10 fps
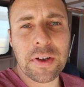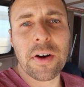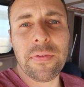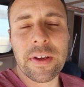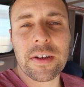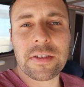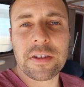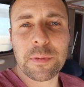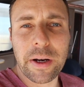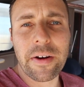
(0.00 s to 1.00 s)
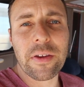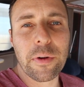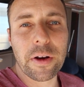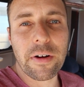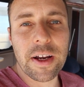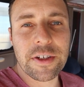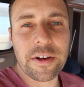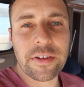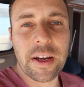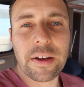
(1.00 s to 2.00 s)
a coffee because the swearing to work ratio
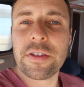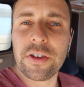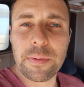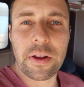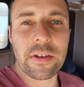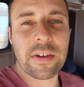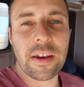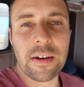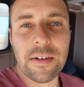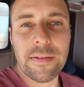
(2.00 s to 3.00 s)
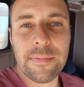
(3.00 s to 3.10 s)
is getting stupid at the second.